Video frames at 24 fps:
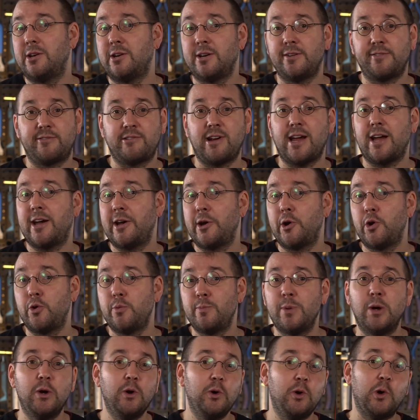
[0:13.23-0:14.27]
either at
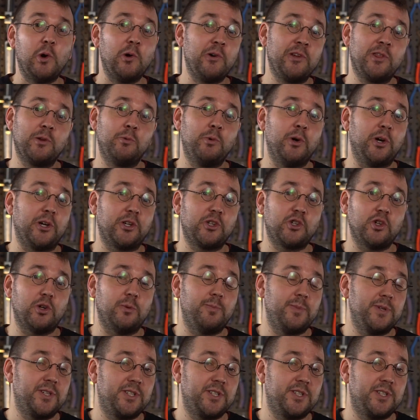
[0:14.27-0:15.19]
home or in the workshop.